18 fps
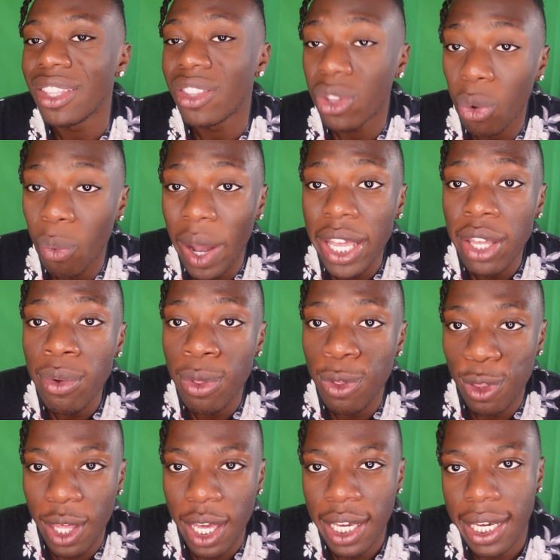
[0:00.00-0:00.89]
the way you
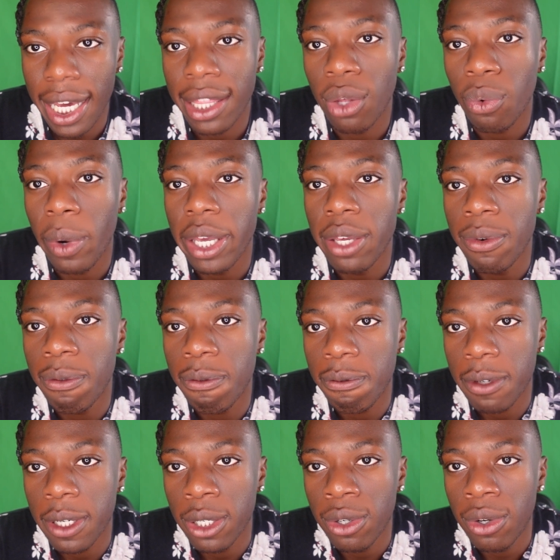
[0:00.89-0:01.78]
think and the way you
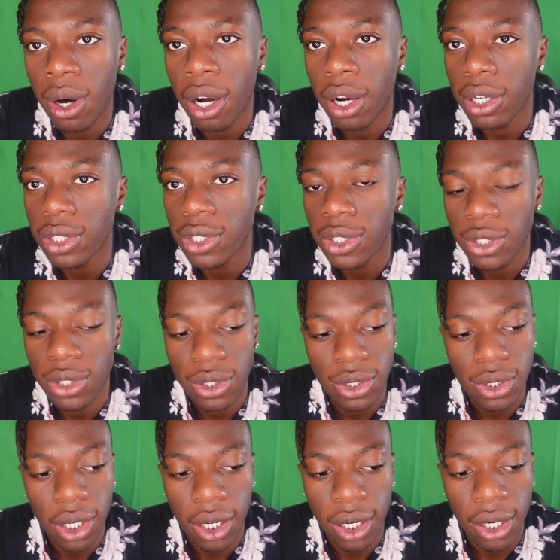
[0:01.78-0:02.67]
feel
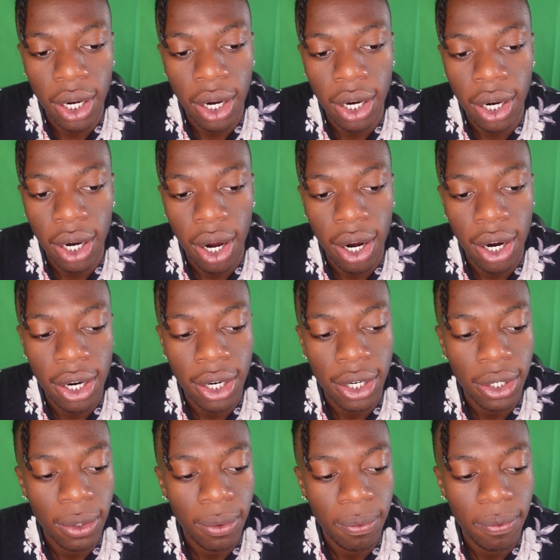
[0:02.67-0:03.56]

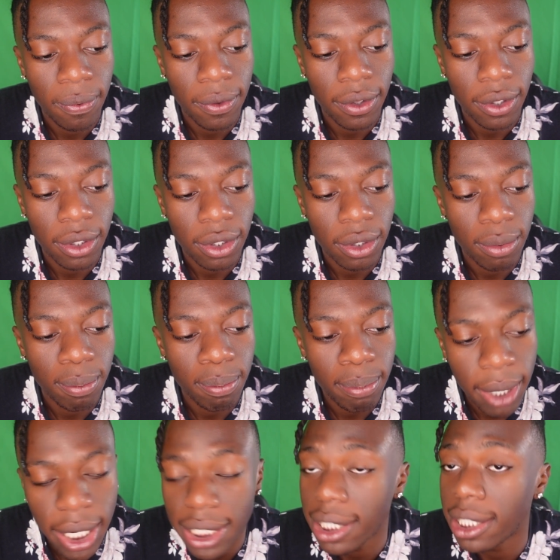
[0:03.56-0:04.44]
are
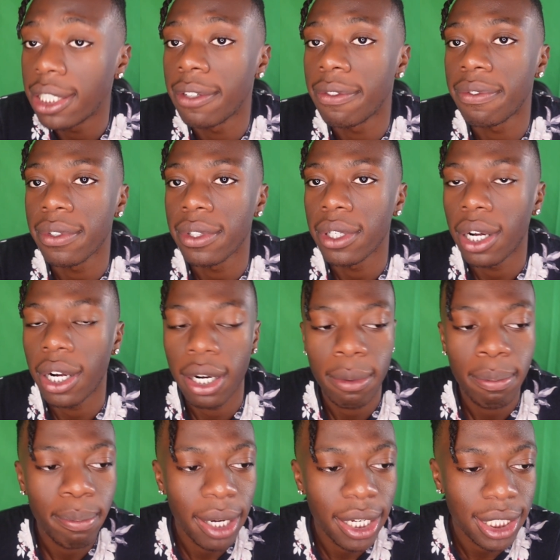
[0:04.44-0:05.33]
much different,
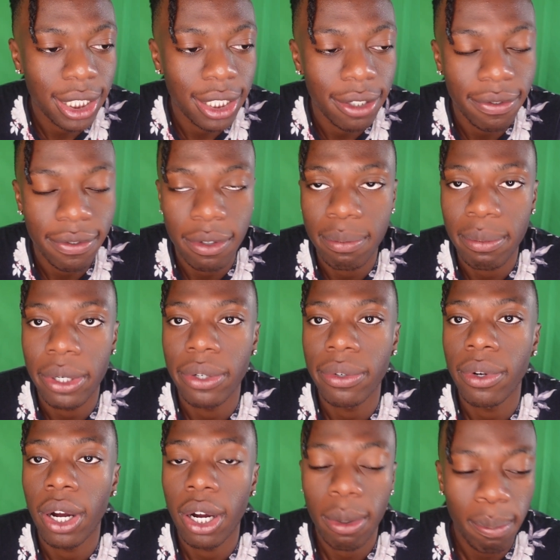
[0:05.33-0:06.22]

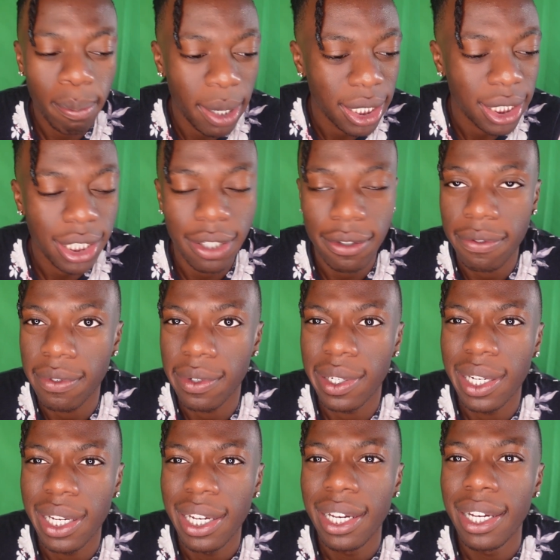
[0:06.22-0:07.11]
bro.
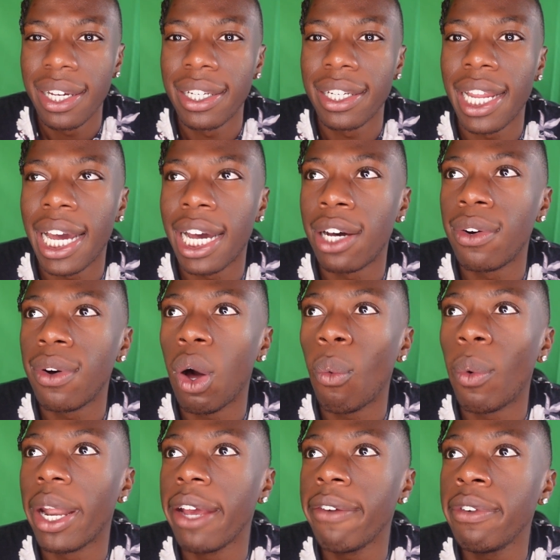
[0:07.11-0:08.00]
Now,
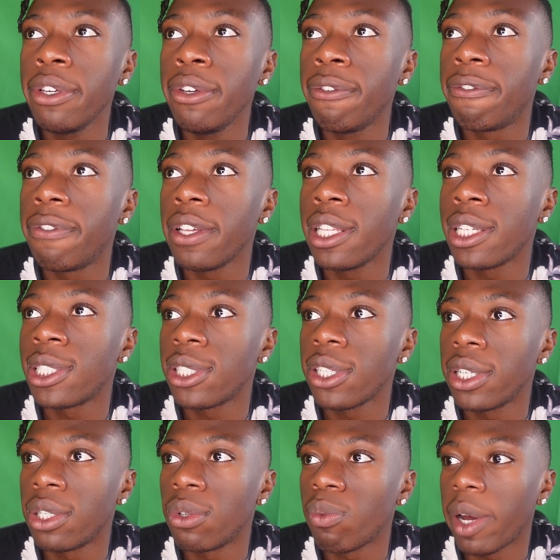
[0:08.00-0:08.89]
whenever you feel a
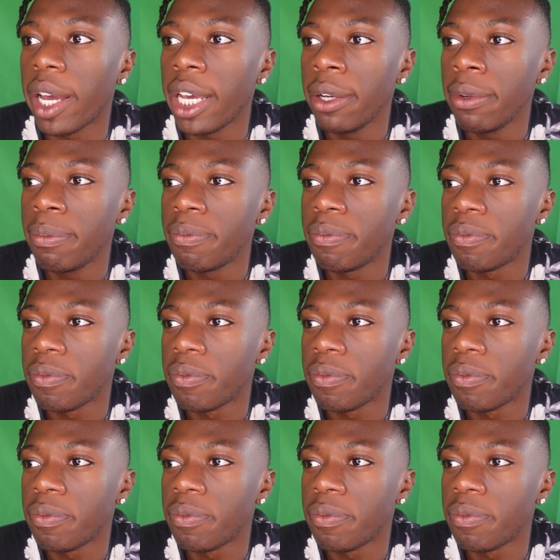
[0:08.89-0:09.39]
certain way,